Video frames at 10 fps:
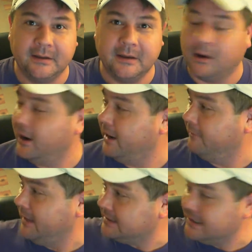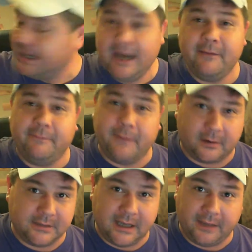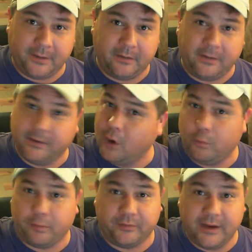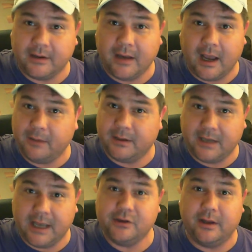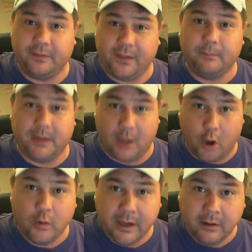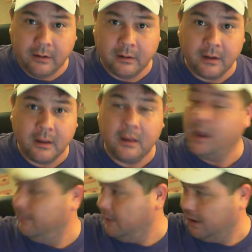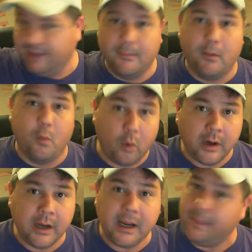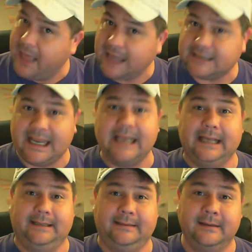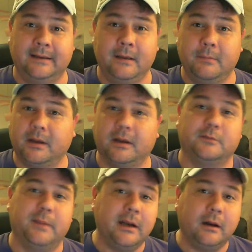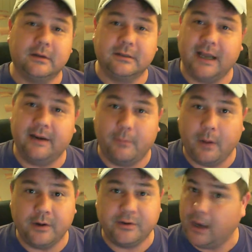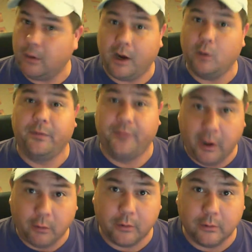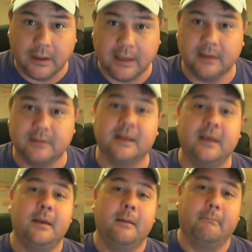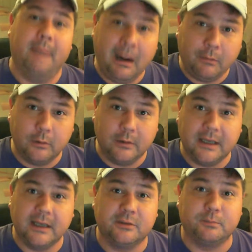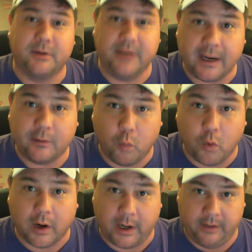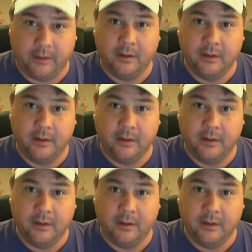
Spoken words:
All right, if I see any fuckers out there that don't present documentation that they belong here, I'm going to give them a warning, and that's it. Because being under a state of emergency, I don't care what their rule is. My rule is protect one.